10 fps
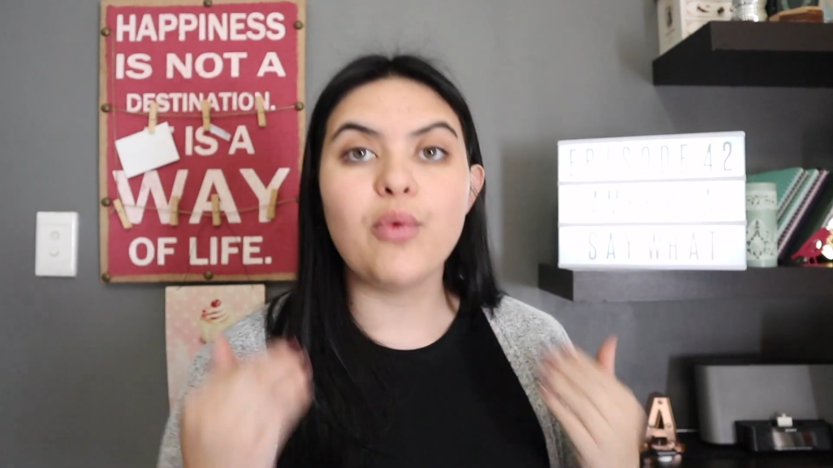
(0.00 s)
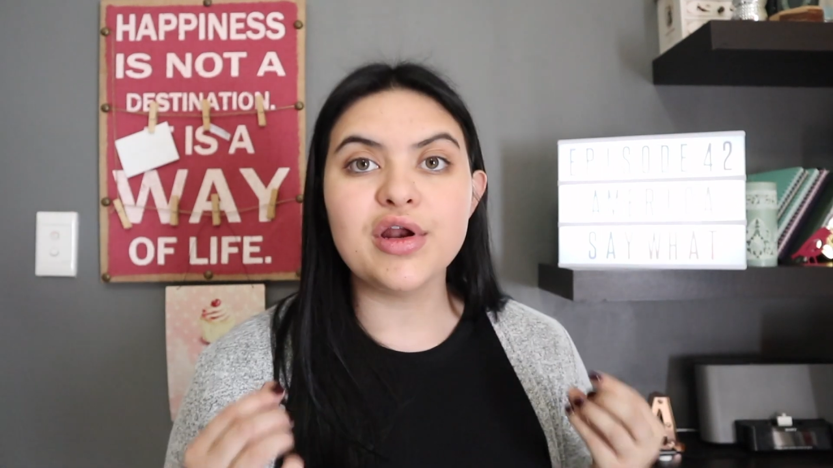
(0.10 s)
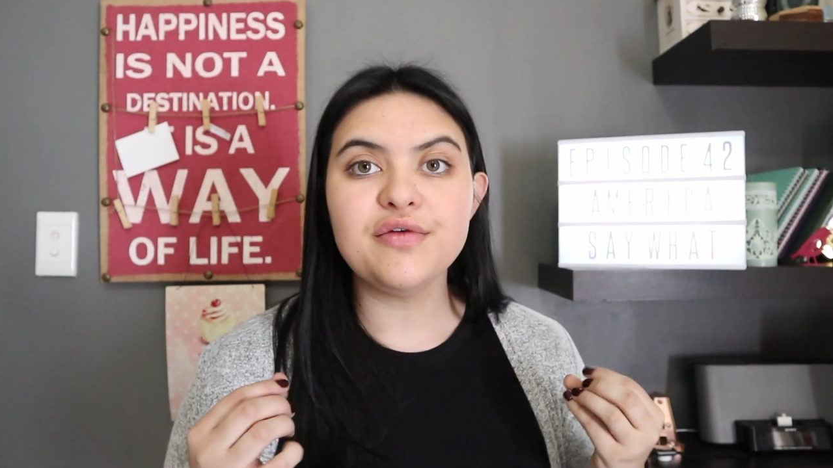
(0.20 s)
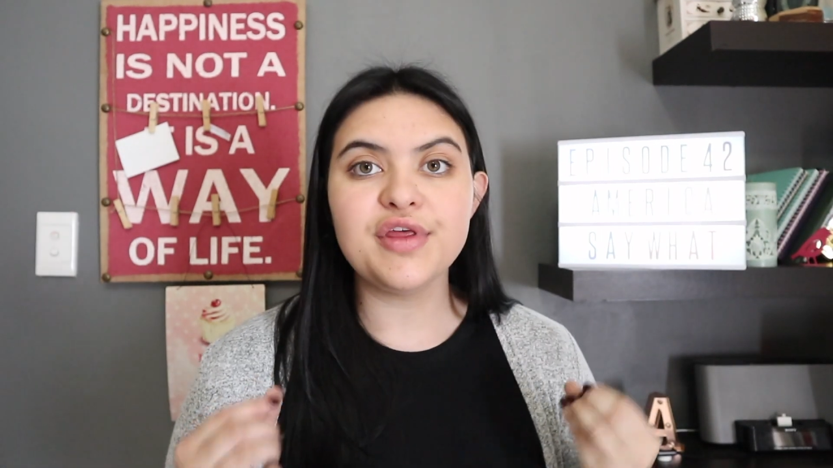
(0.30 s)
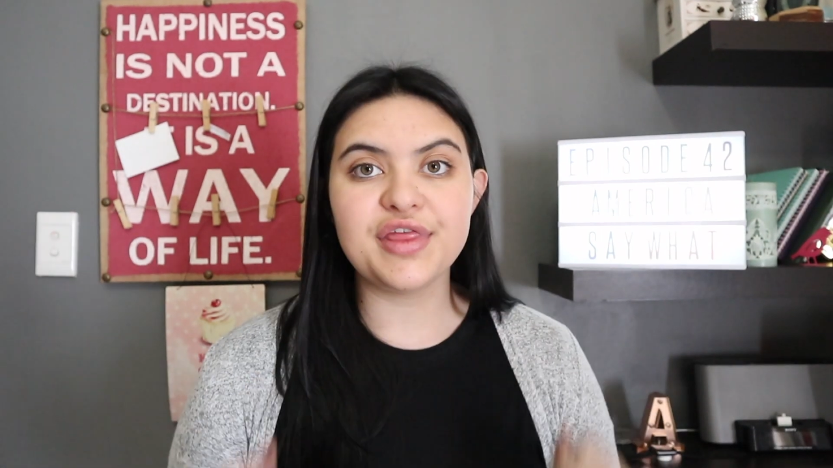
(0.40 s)

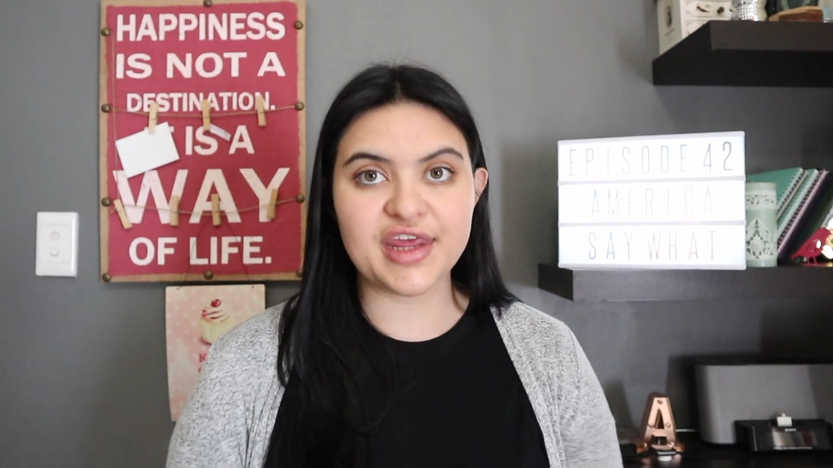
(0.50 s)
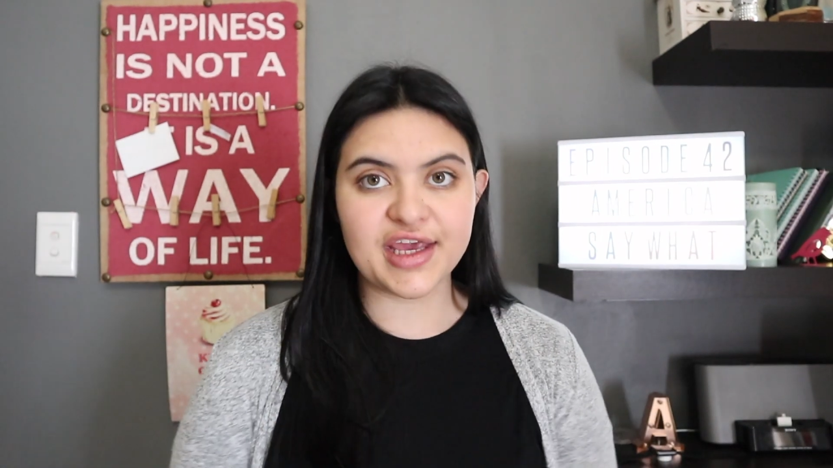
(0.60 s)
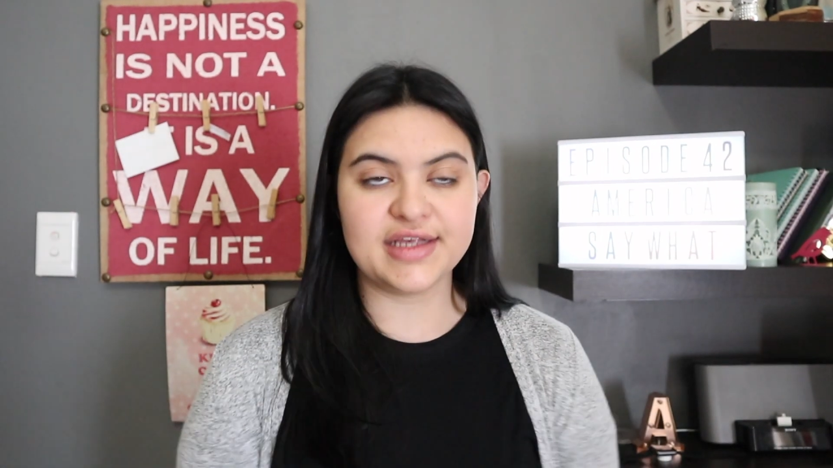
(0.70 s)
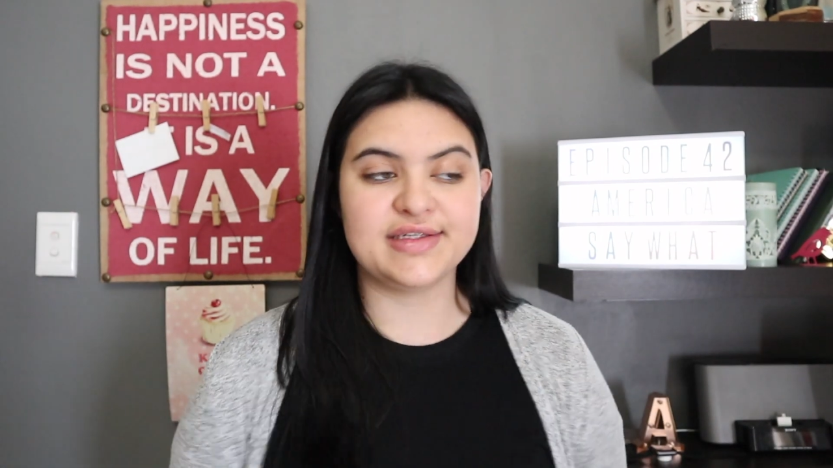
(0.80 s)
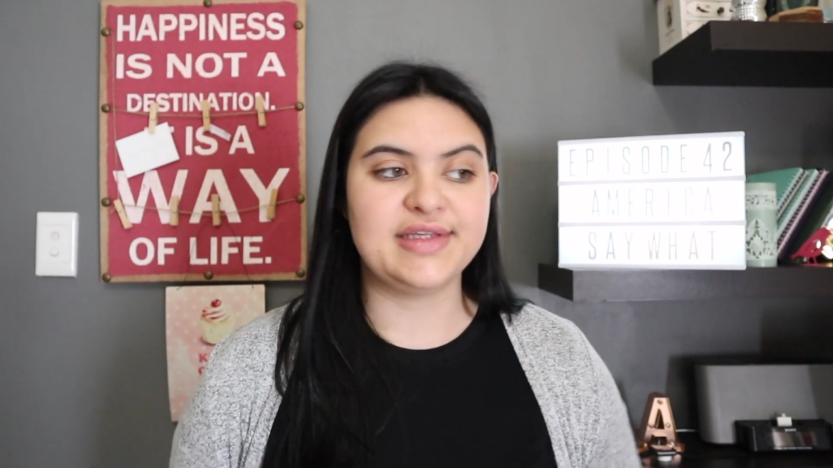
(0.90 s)
One of the
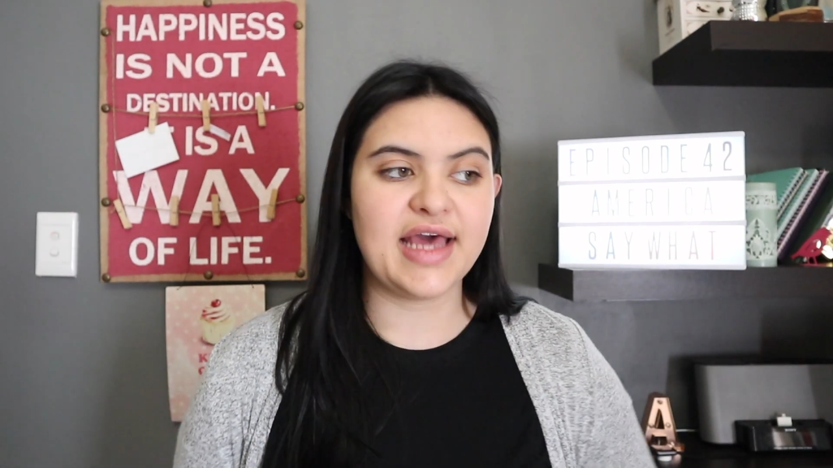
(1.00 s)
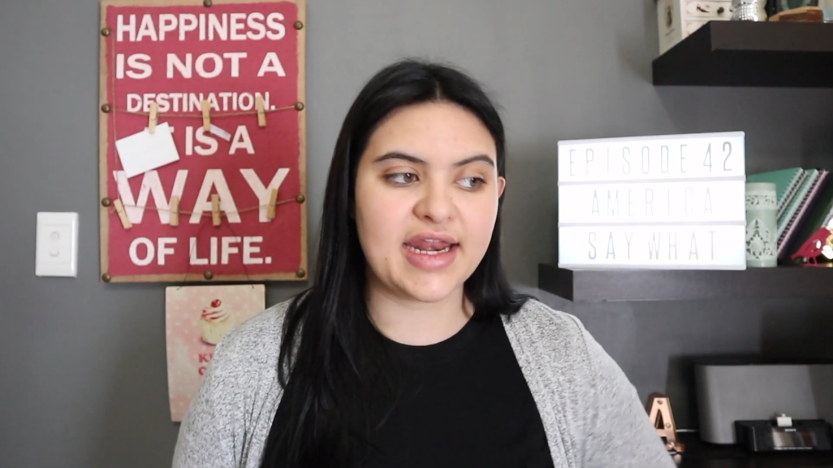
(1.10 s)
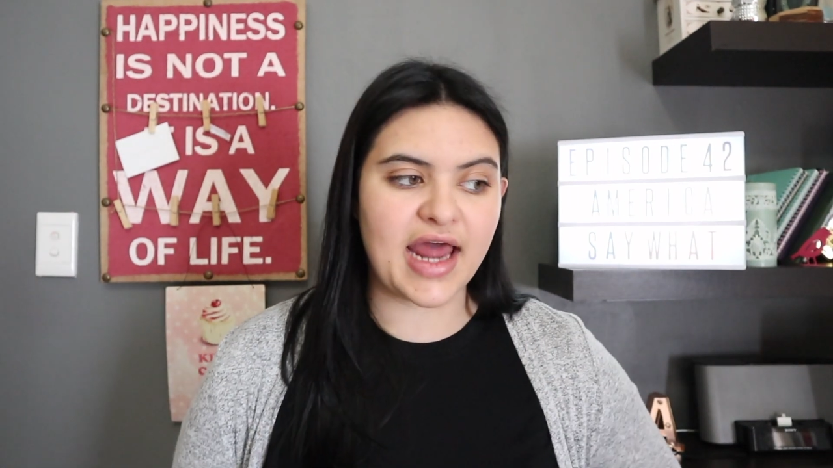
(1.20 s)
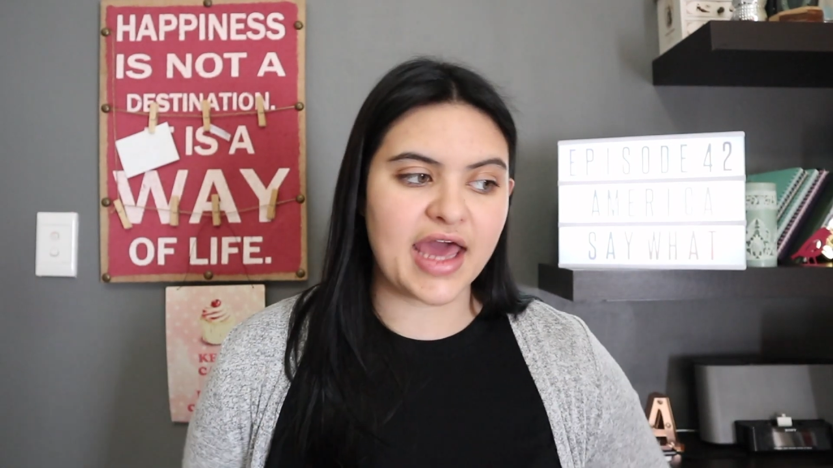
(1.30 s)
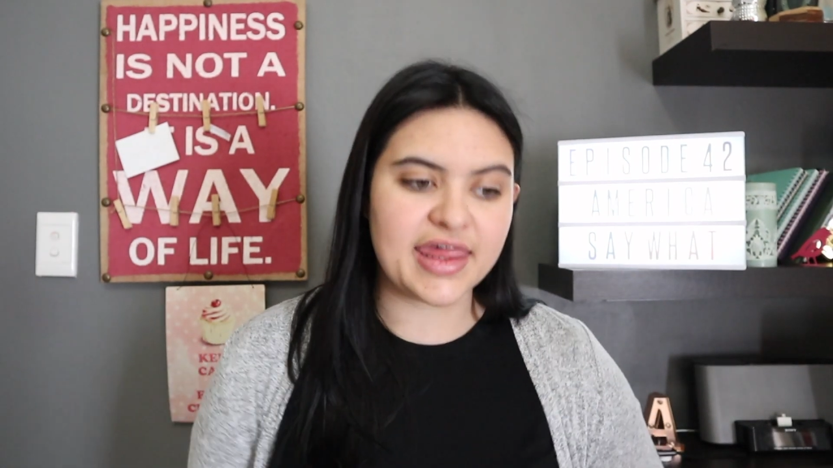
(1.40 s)
things
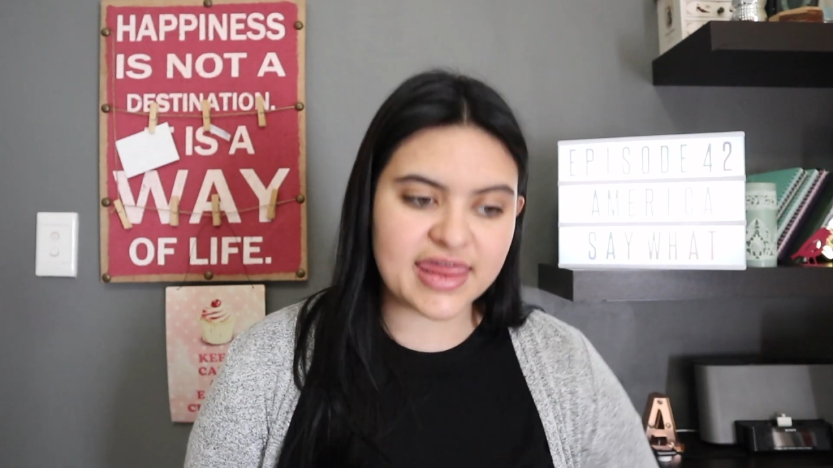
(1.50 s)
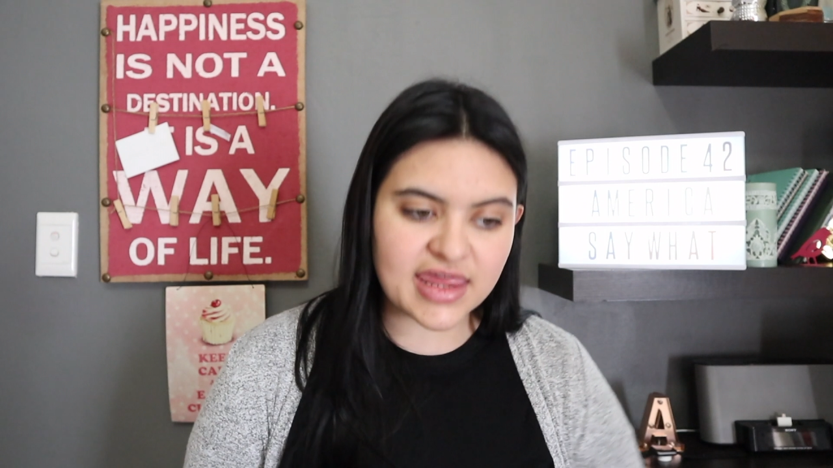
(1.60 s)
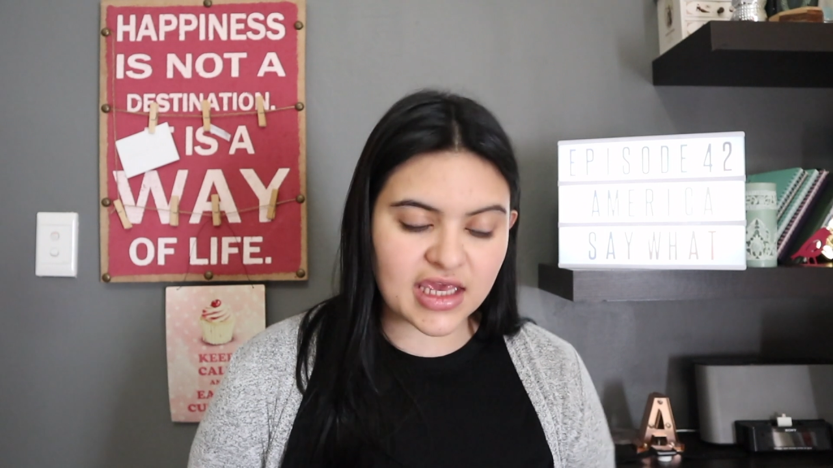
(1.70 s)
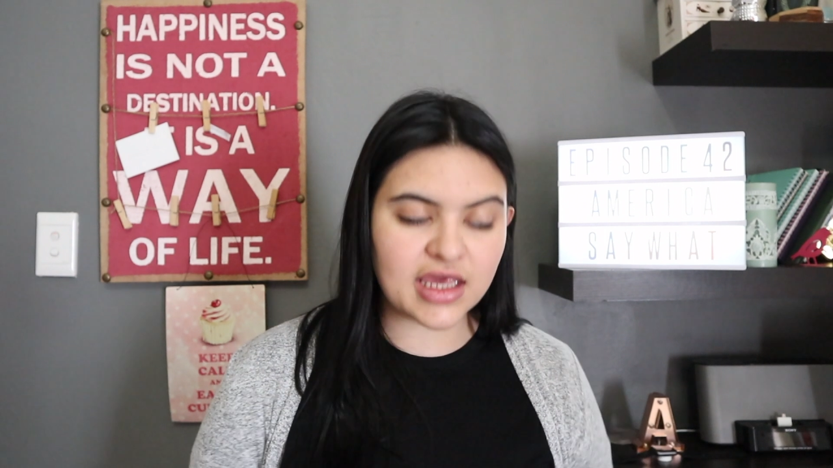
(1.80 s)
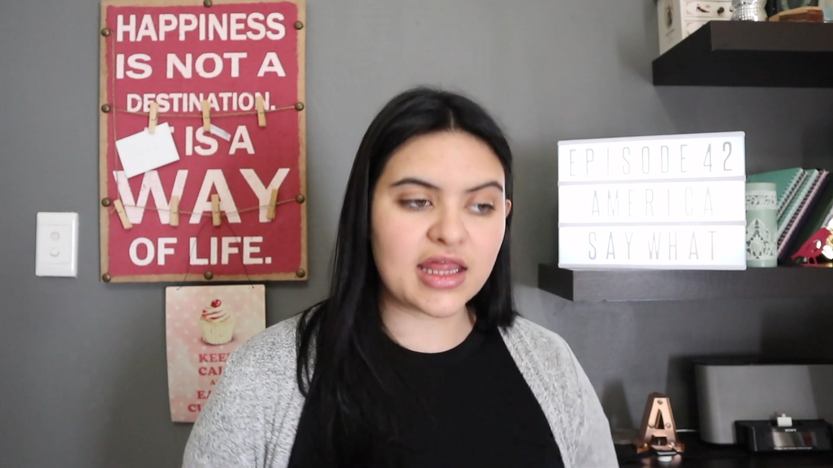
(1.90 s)
that I
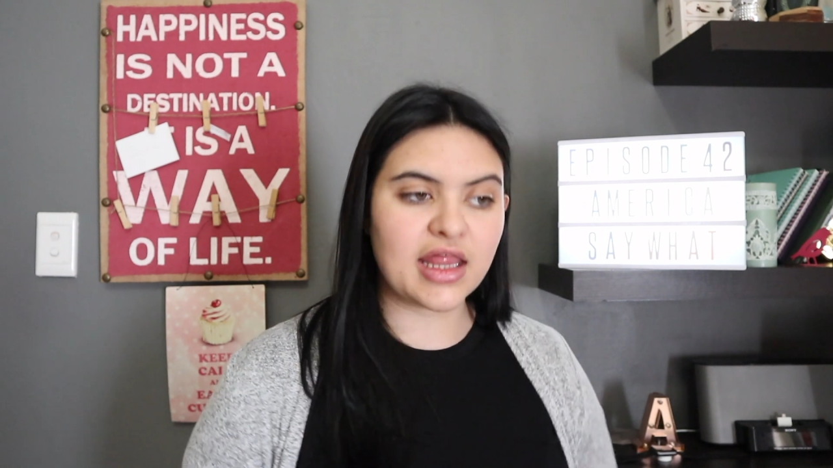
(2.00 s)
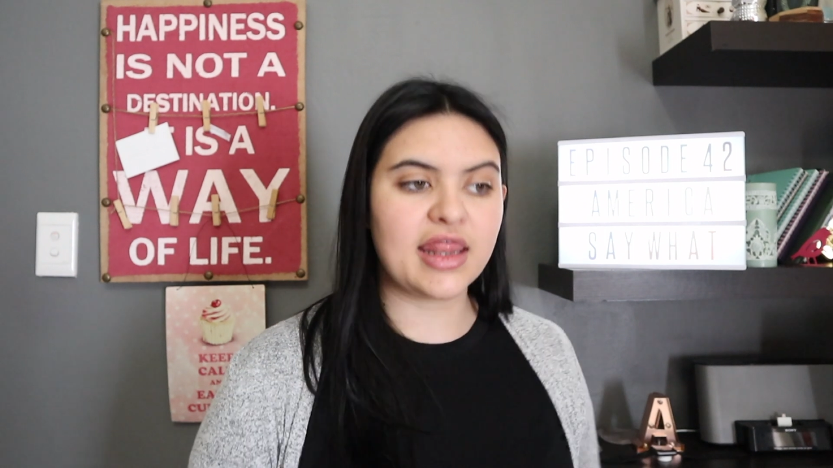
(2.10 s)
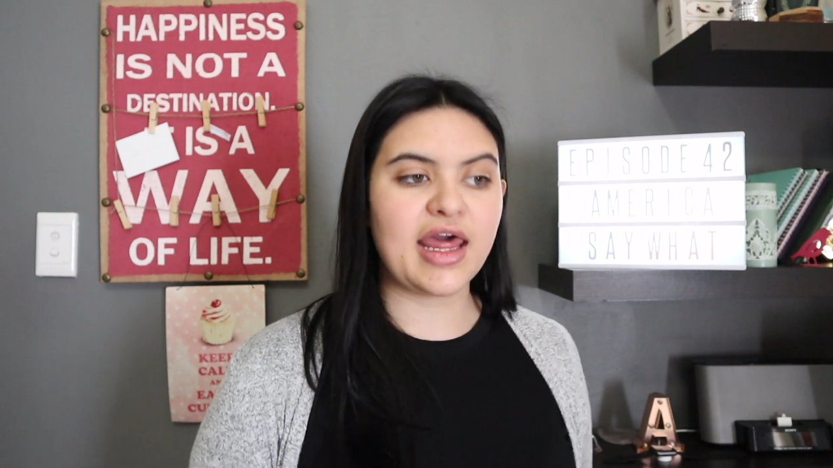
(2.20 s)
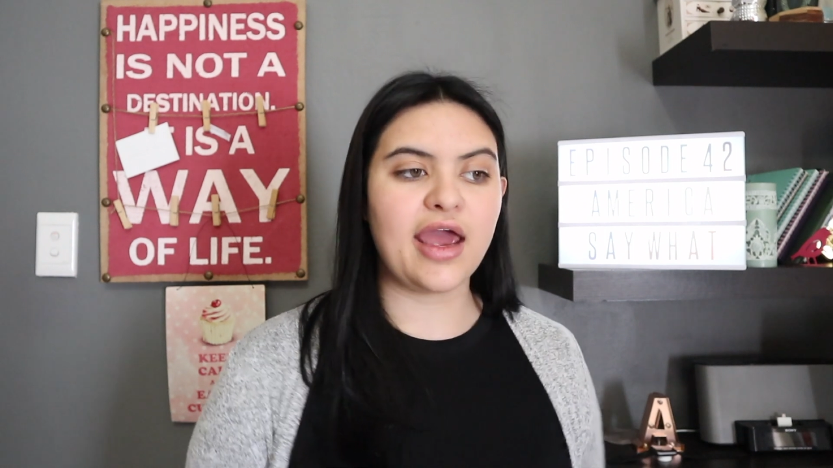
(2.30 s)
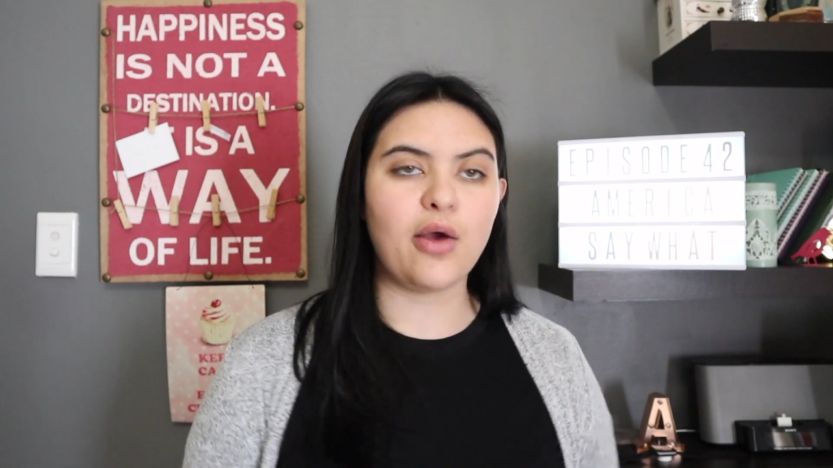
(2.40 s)
think
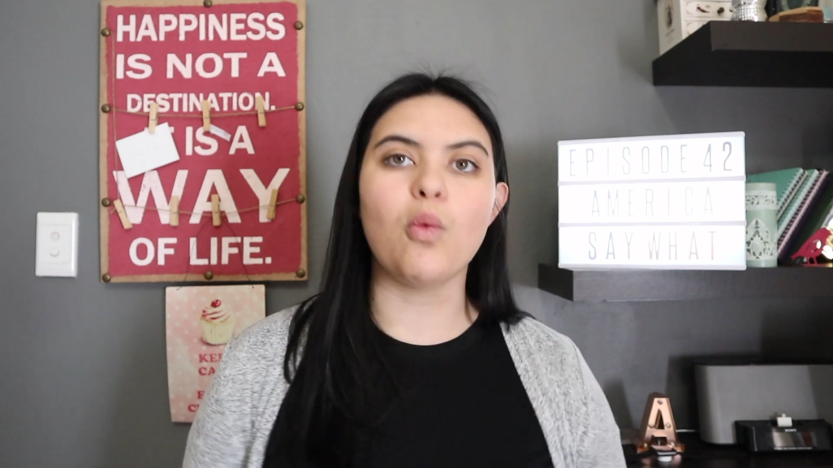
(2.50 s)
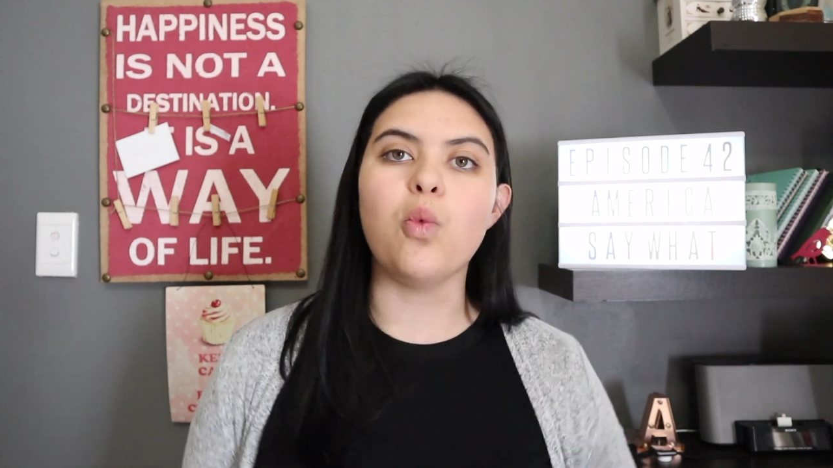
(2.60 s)
they